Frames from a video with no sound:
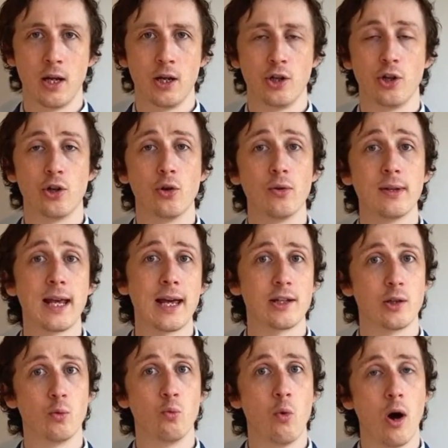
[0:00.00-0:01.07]
You can only get to
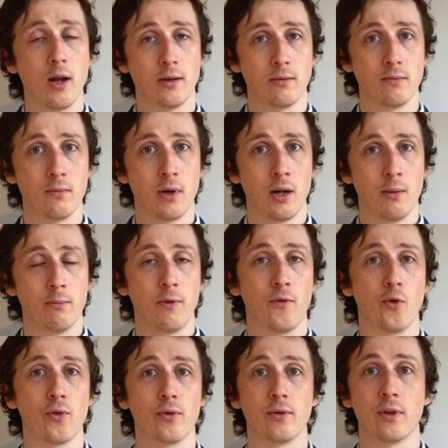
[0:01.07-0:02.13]
one
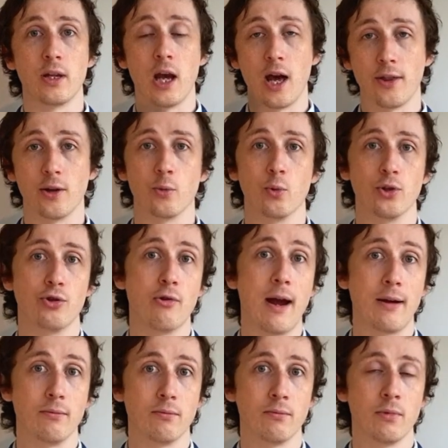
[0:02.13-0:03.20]
before the other will
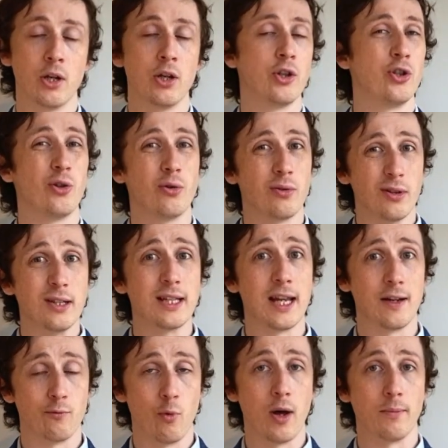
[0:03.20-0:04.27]
drown, so you can only
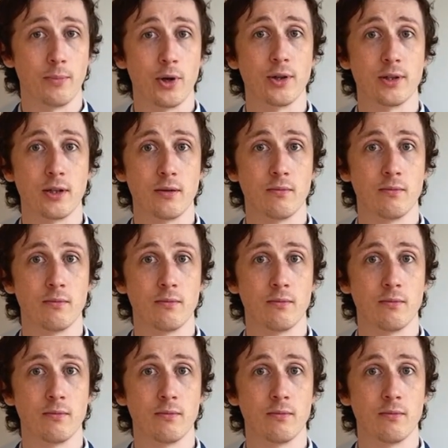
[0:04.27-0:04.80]
save one person.